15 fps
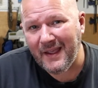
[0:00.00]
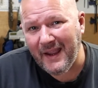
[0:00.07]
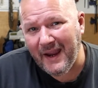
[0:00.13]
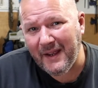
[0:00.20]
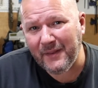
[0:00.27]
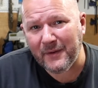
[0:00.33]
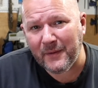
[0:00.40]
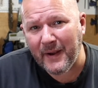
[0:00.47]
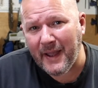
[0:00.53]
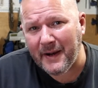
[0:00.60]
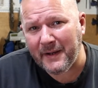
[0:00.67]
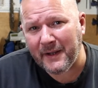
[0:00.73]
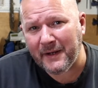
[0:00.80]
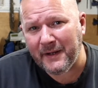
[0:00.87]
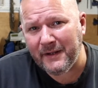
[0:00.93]
And they're
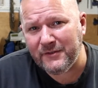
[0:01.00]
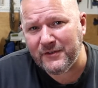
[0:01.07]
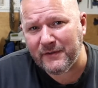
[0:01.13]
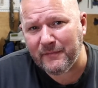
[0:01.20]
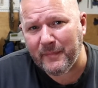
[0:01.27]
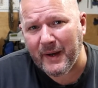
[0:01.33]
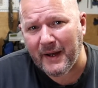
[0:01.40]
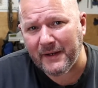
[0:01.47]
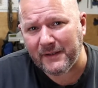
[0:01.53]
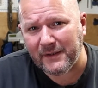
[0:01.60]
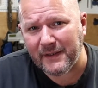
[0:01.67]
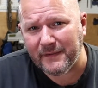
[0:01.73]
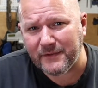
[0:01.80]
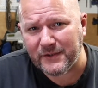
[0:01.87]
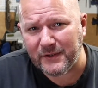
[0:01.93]
adding an inch of body lift,